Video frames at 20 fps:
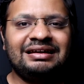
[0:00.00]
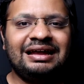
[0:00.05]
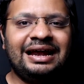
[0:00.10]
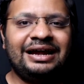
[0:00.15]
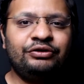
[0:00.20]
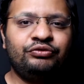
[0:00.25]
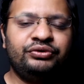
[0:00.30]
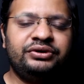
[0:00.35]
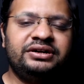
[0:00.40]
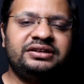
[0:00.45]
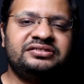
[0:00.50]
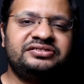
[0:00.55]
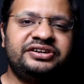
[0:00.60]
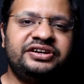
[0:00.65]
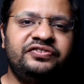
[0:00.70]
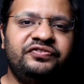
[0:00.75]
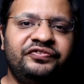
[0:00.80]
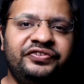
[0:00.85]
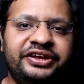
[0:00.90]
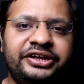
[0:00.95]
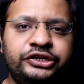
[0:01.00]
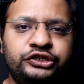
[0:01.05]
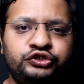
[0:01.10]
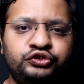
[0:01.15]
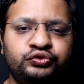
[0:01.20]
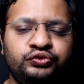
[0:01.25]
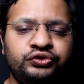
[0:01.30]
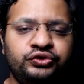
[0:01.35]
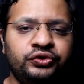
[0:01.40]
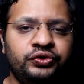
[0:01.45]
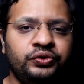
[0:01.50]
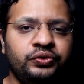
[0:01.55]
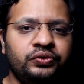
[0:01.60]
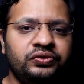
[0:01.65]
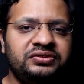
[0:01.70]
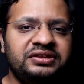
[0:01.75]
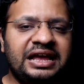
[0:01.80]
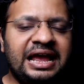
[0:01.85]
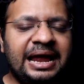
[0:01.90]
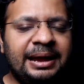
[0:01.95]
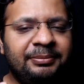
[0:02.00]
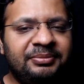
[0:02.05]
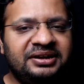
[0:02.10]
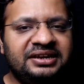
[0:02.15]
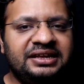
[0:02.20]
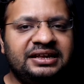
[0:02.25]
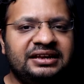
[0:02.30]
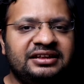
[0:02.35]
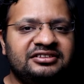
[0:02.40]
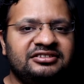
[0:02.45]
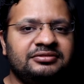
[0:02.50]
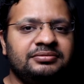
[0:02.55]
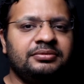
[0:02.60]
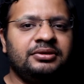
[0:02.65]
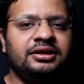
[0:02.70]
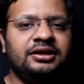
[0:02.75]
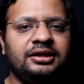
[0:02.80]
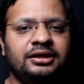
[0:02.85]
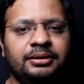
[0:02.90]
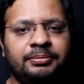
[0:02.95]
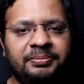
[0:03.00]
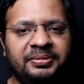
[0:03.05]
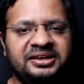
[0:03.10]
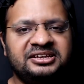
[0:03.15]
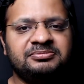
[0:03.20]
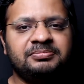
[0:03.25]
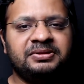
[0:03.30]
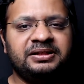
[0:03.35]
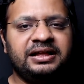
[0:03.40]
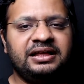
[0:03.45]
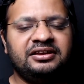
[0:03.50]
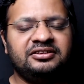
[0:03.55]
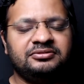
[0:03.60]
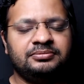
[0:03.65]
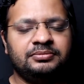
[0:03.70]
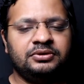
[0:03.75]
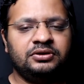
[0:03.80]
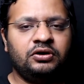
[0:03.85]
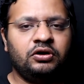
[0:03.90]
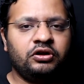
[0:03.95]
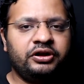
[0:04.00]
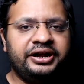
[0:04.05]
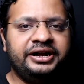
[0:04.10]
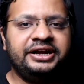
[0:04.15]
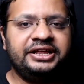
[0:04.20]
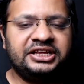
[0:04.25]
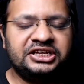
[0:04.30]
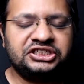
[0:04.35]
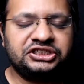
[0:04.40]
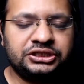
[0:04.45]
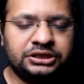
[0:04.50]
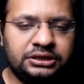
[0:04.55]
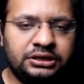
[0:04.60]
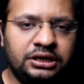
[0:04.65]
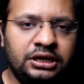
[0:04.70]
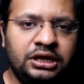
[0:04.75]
try to understand where should you use MTLS uh, based mechanism authentication.